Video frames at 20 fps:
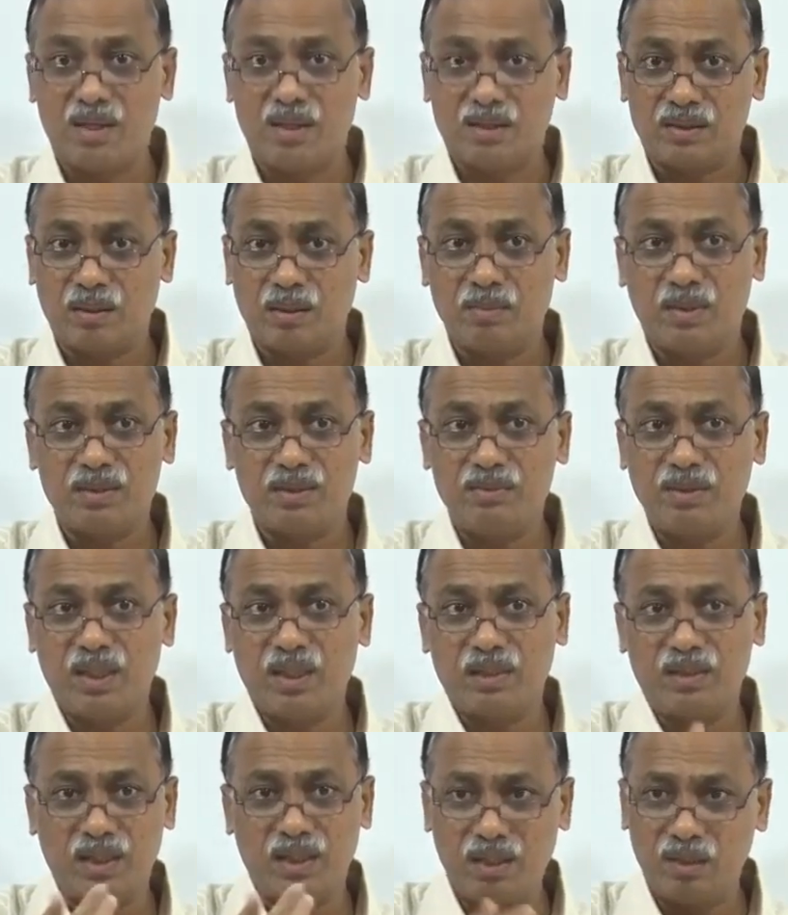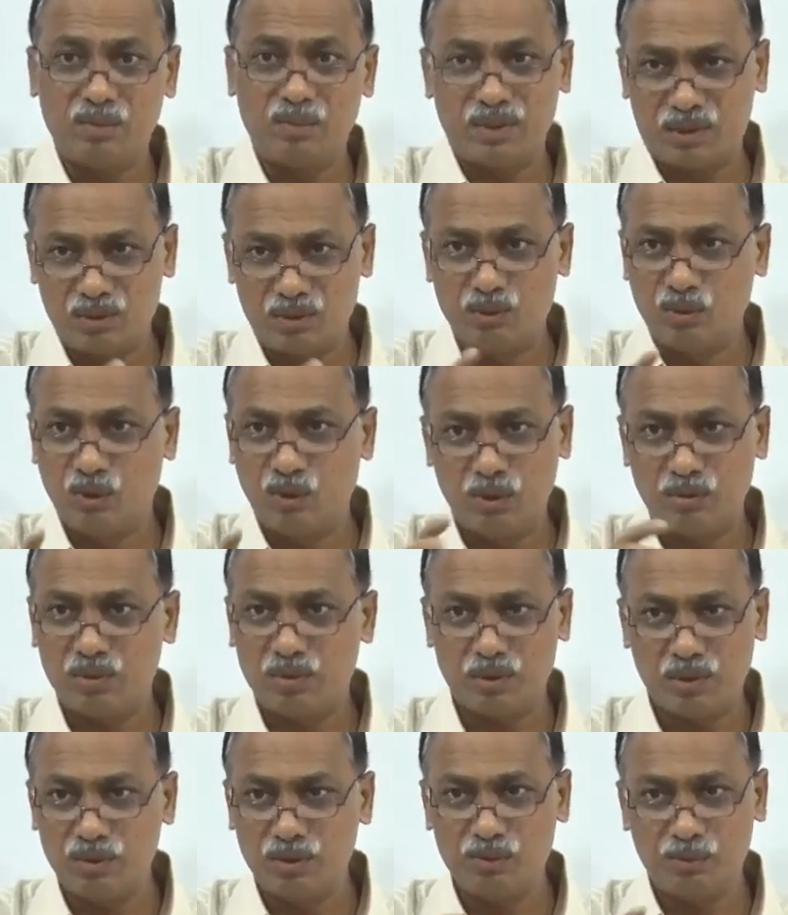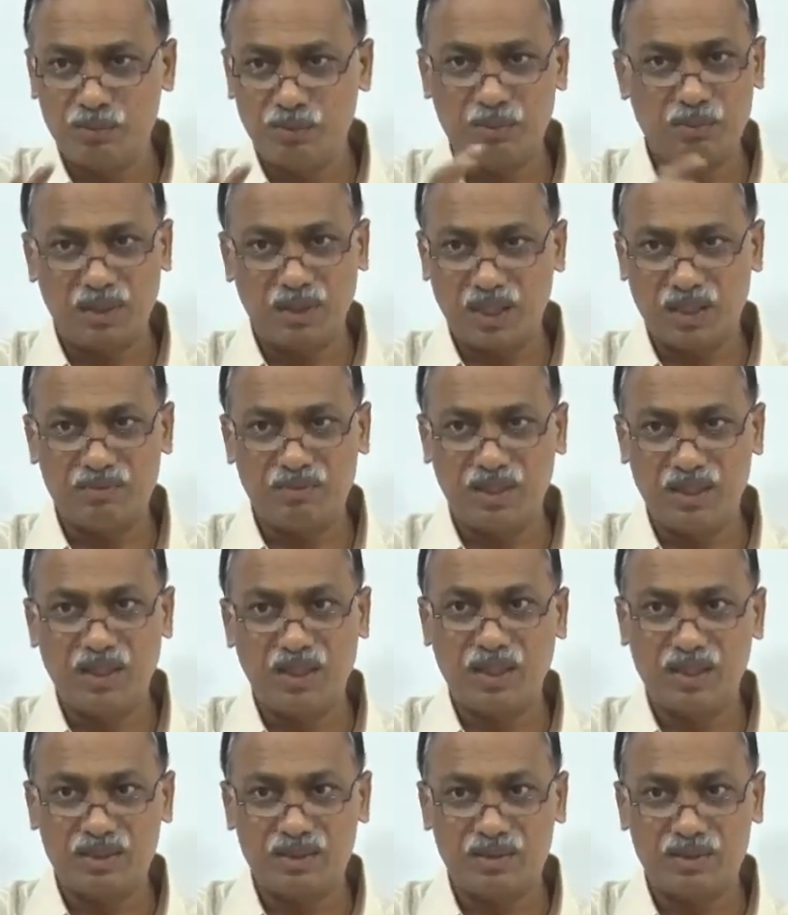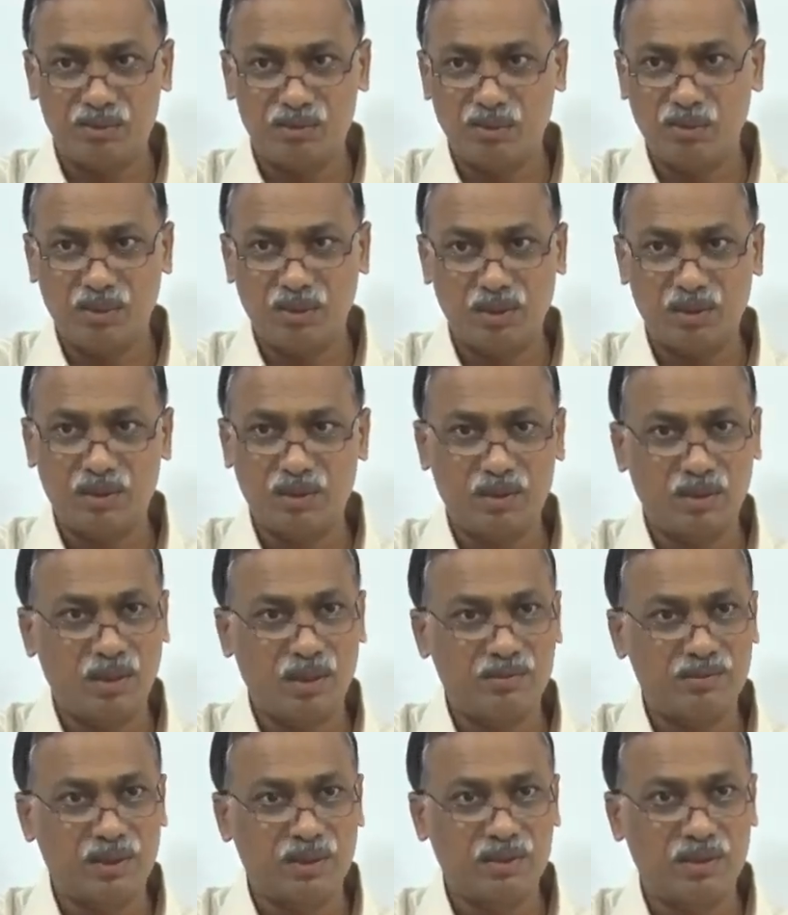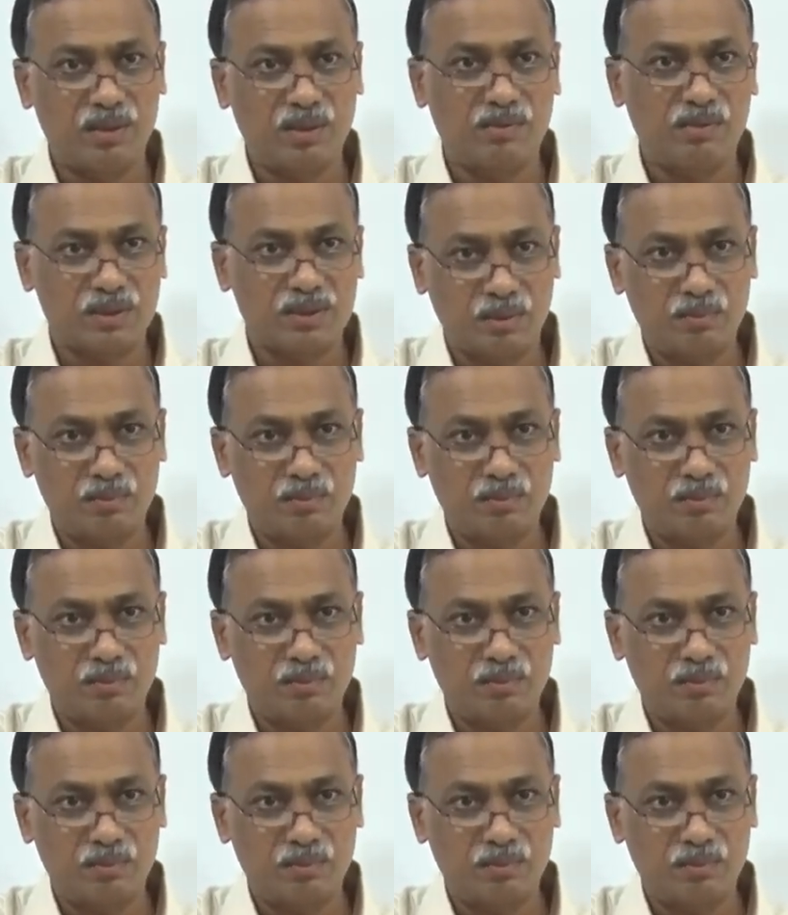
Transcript: Sometimes we get the request, you don't, uh, you people are very nice, you don't uh, give such request.